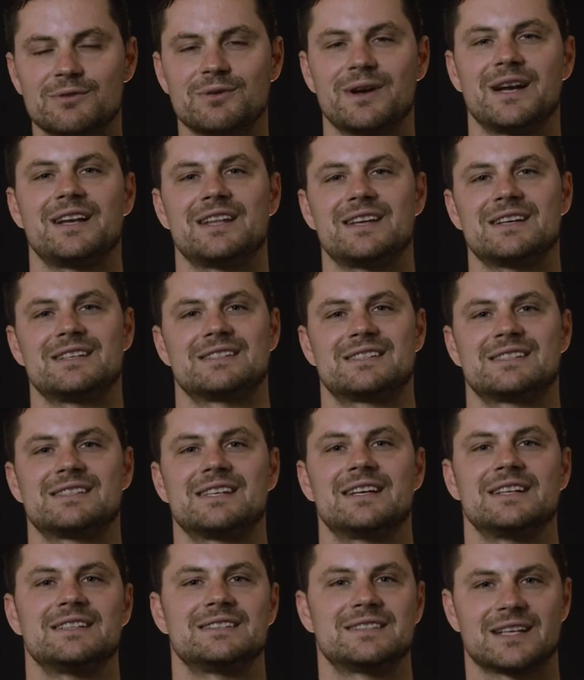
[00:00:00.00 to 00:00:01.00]
a radiant
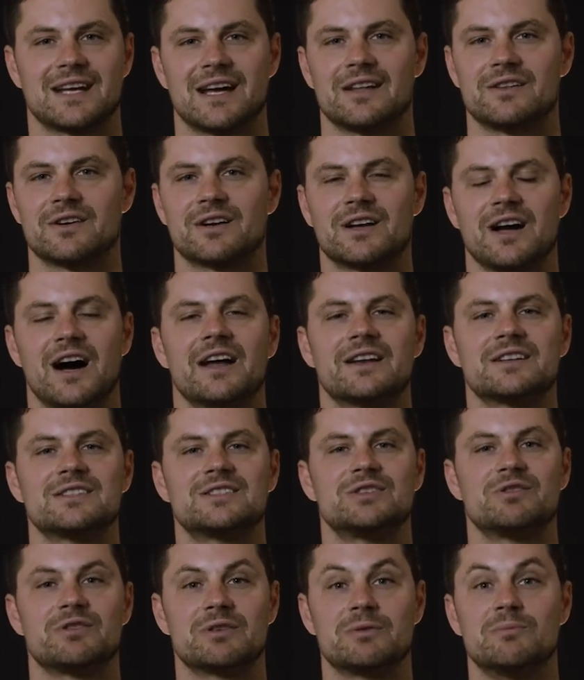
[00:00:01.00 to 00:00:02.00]
city together. God
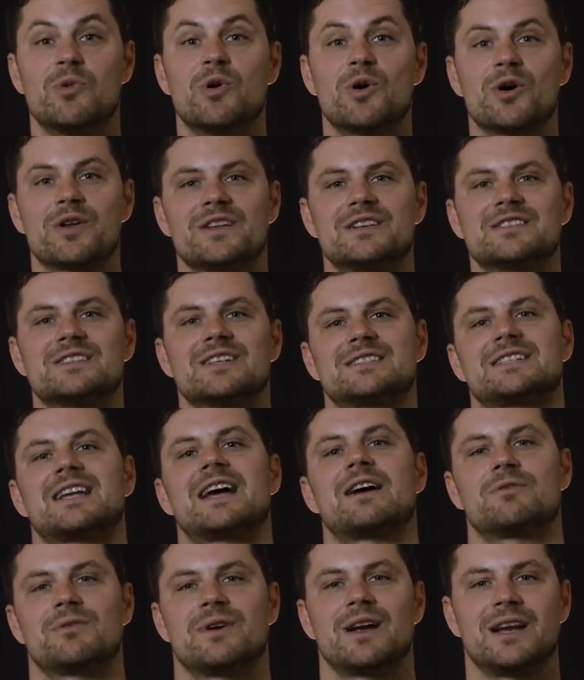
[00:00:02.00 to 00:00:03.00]
is doing more than just
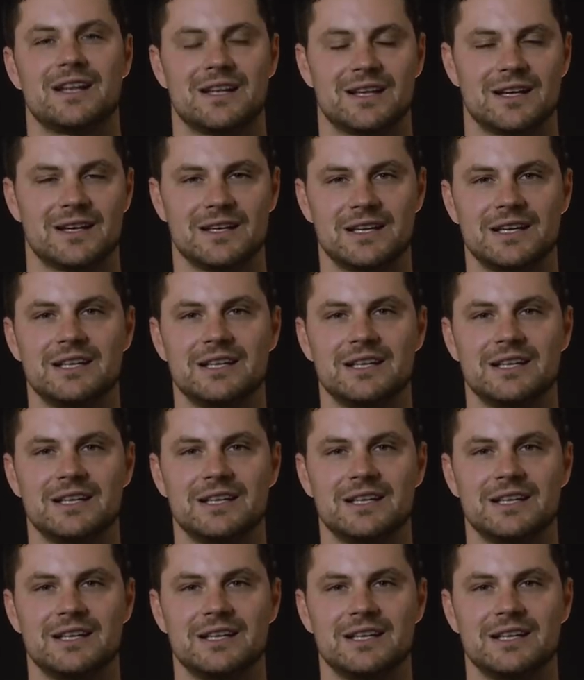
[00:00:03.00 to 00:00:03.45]
at Radiant,